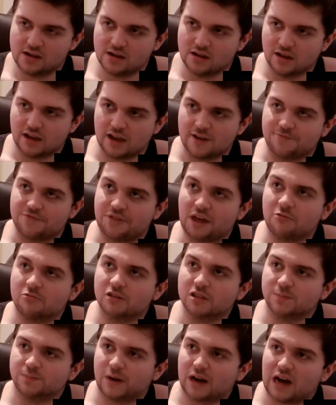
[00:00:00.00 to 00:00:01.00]
If that was
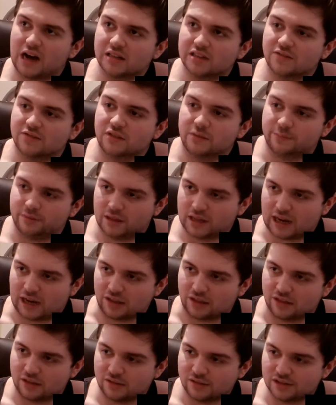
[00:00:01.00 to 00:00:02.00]
part of the plan,
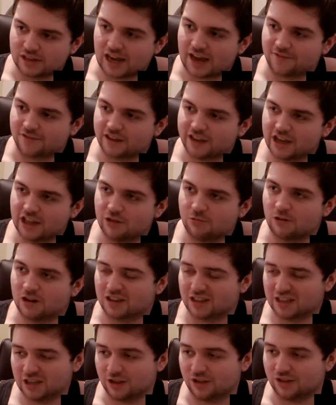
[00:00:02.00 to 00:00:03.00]
to have Killua
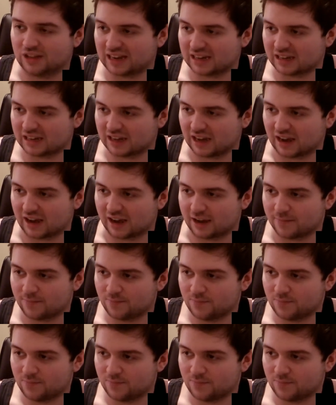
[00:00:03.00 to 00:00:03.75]
kill that guy...